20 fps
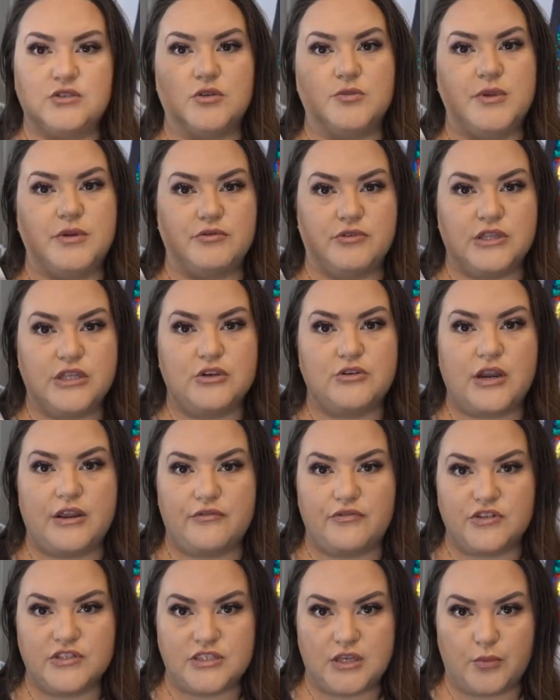would be really great
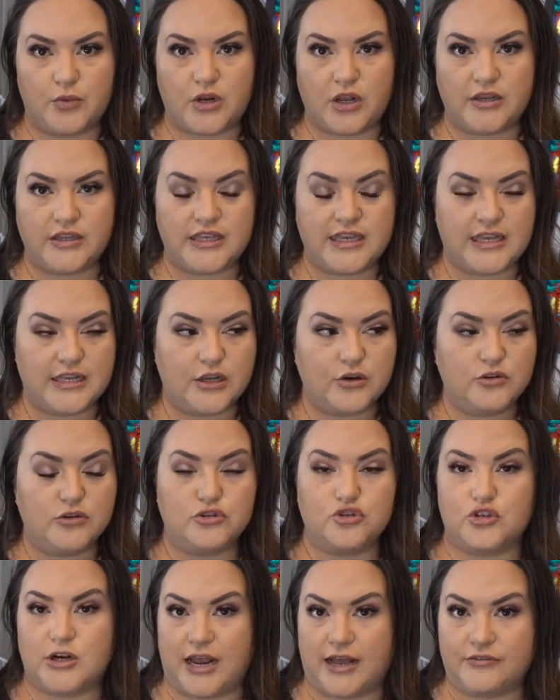for someone on keto who
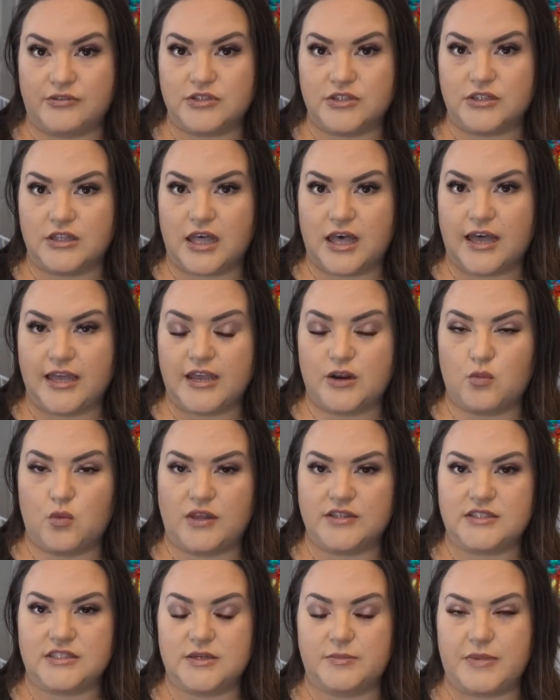travels a lot and
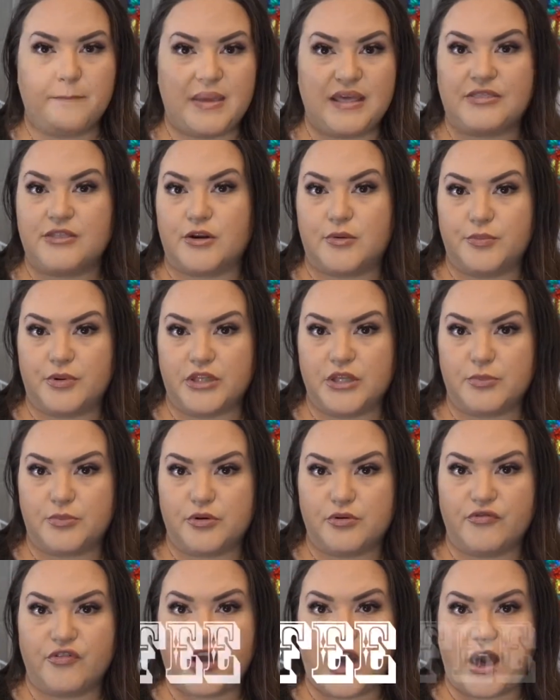wants to make their
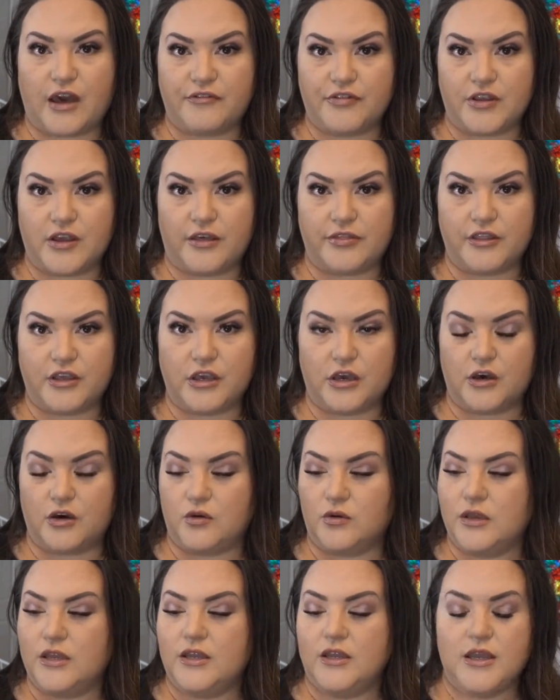bulletproof coffee on the
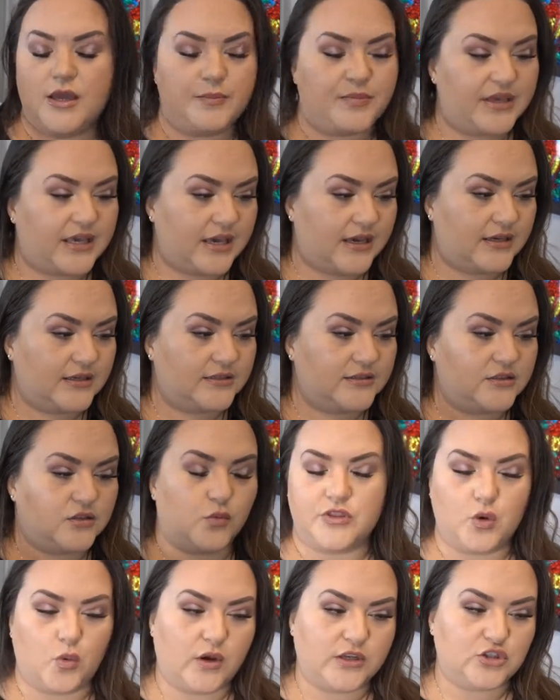go, because
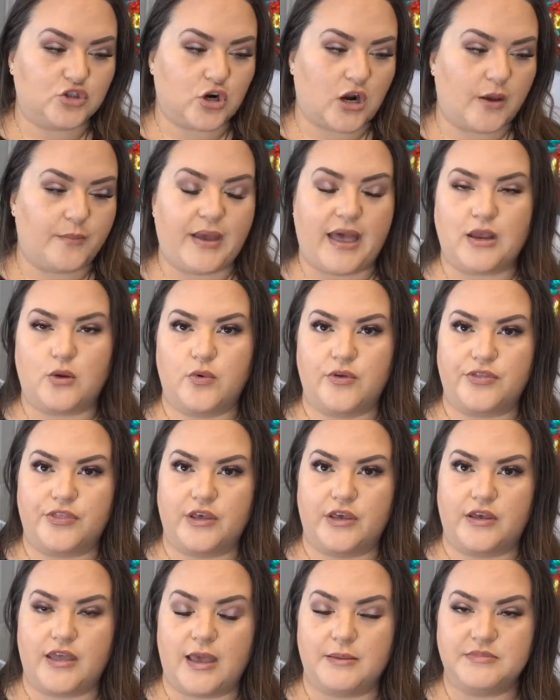the one drawback with
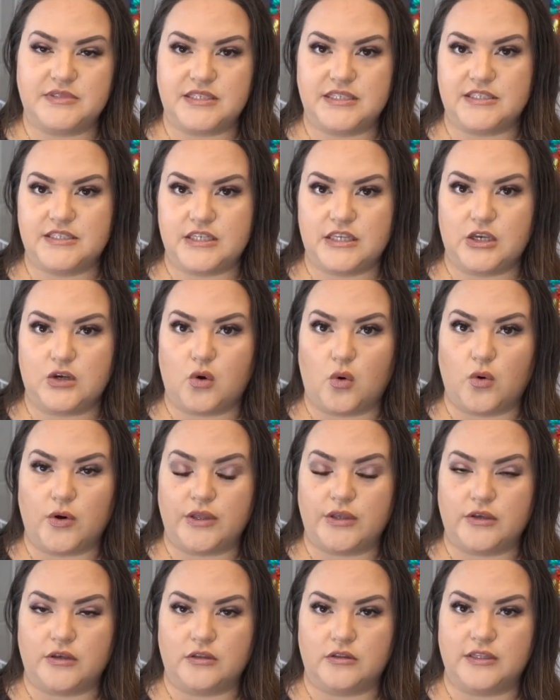the MCT
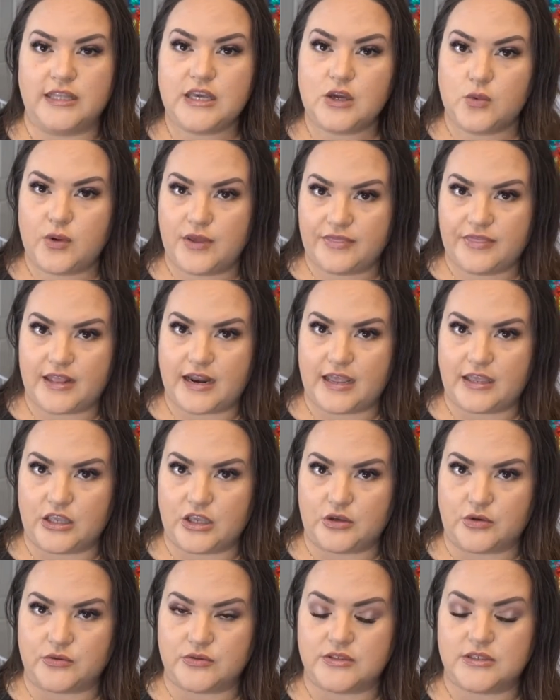oil liquid that I
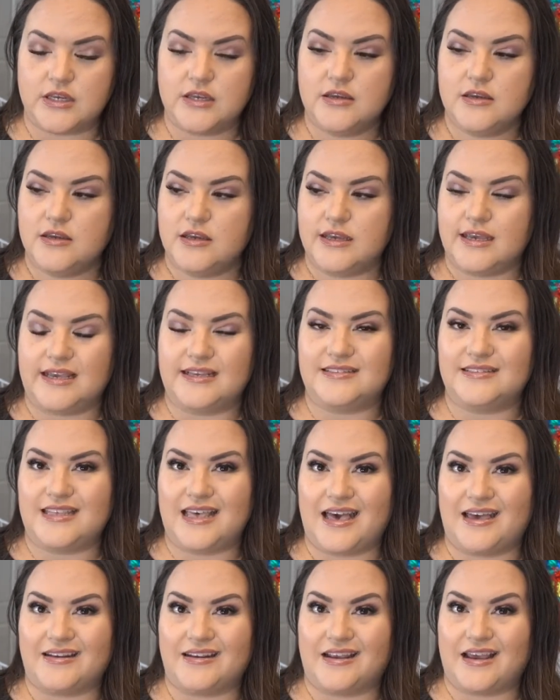use is
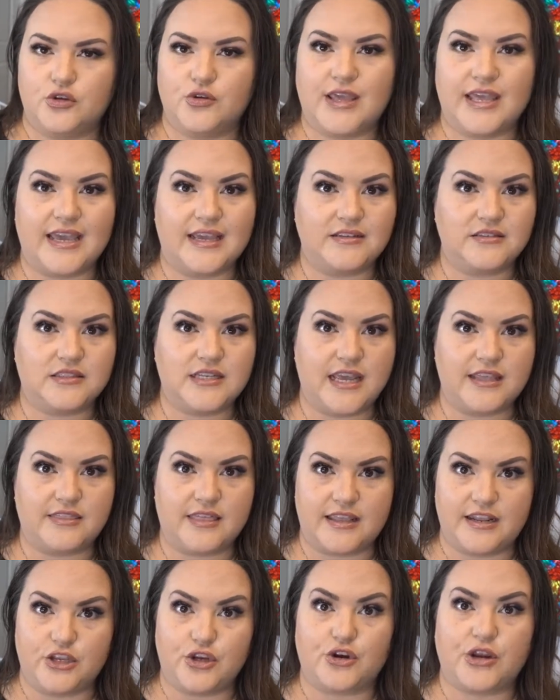that you can't take
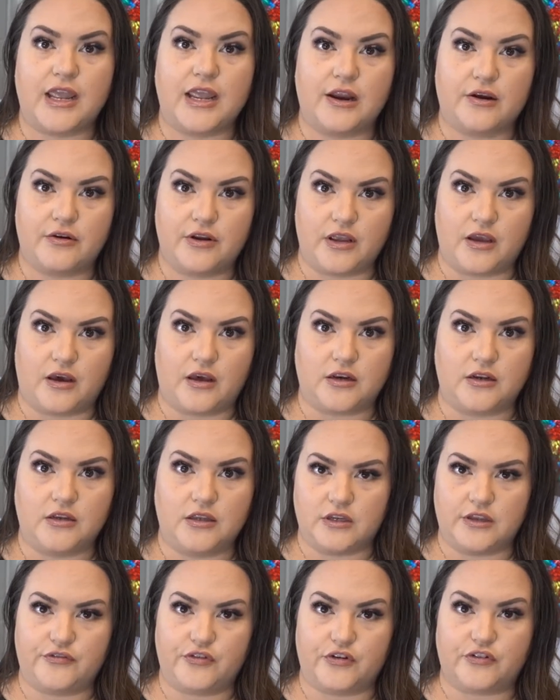that in your carry-on
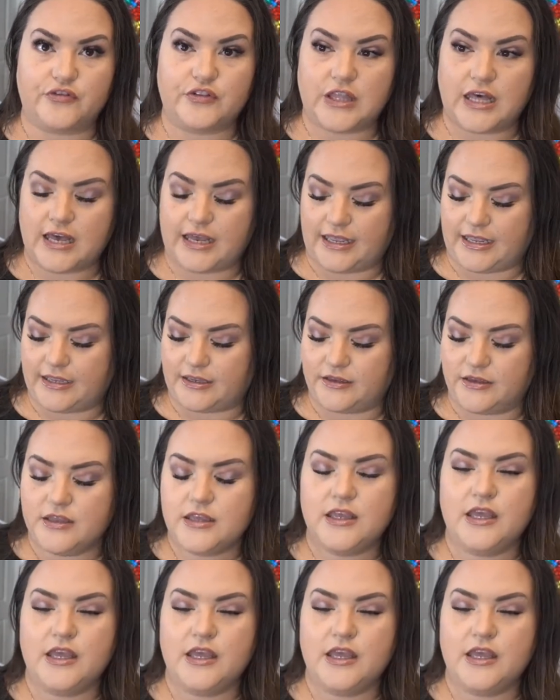if you're flying.